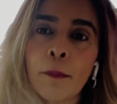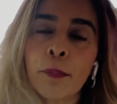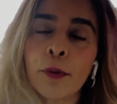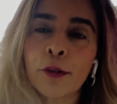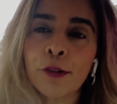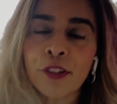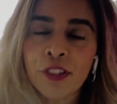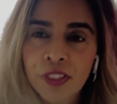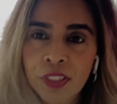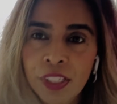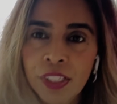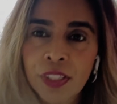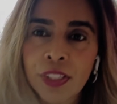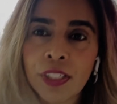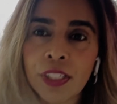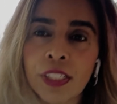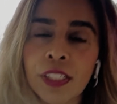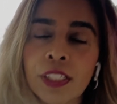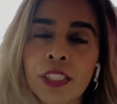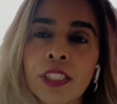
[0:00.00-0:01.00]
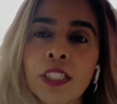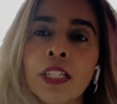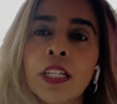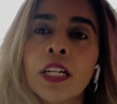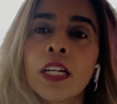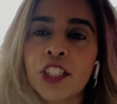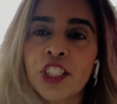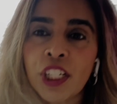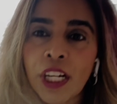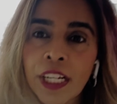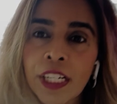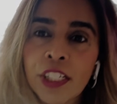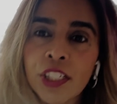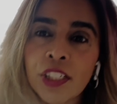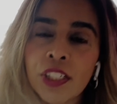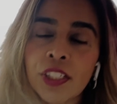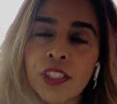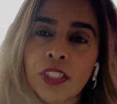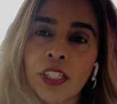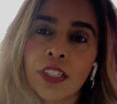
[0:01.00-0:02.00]
persistent
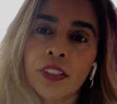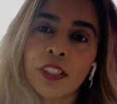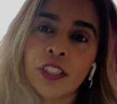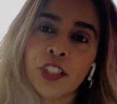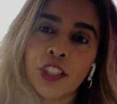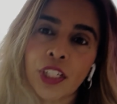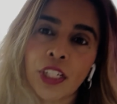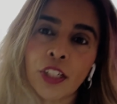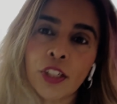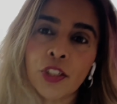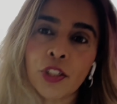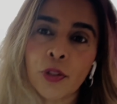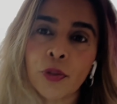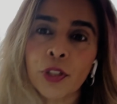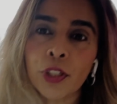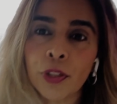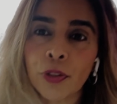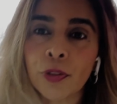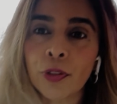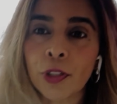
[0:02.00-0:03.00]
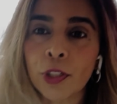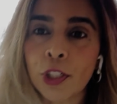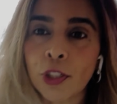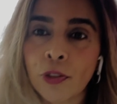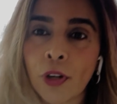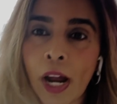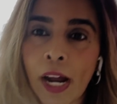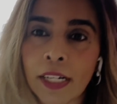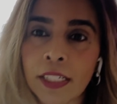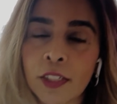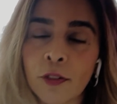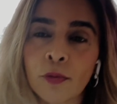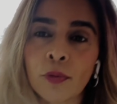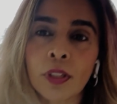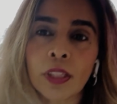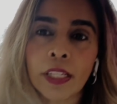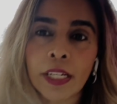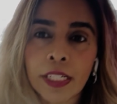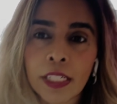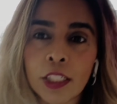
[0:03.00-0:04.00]
changes in the genitourinary tract
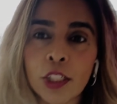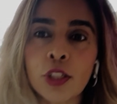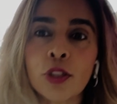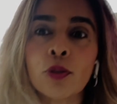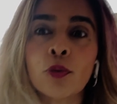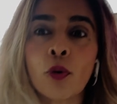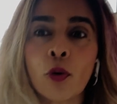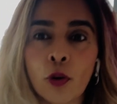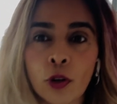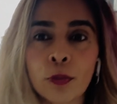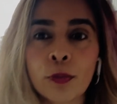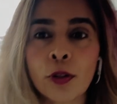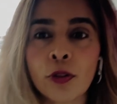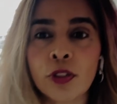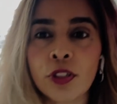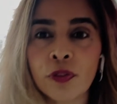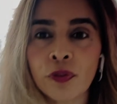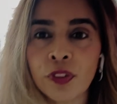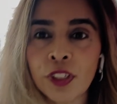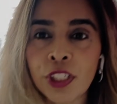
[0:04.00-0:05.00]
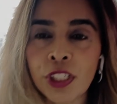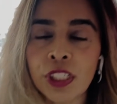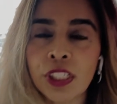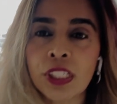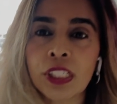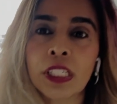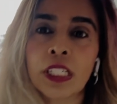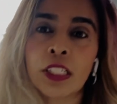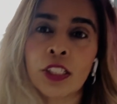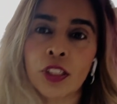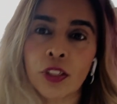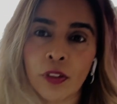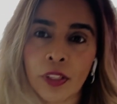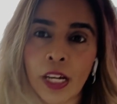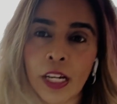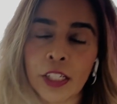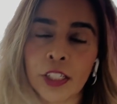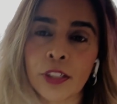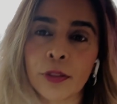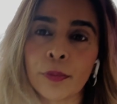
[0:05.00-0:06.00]
related to hormone deficiency. And so
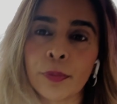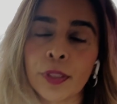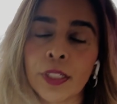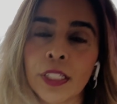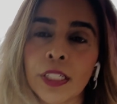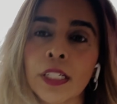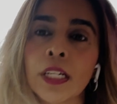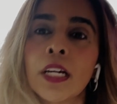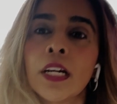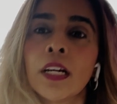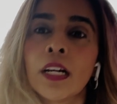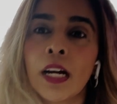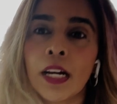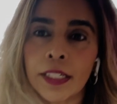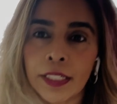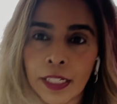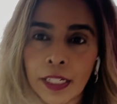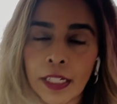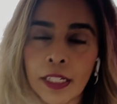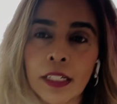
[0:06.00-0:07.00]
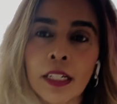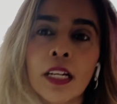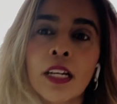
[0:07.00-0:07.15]
that could be, again,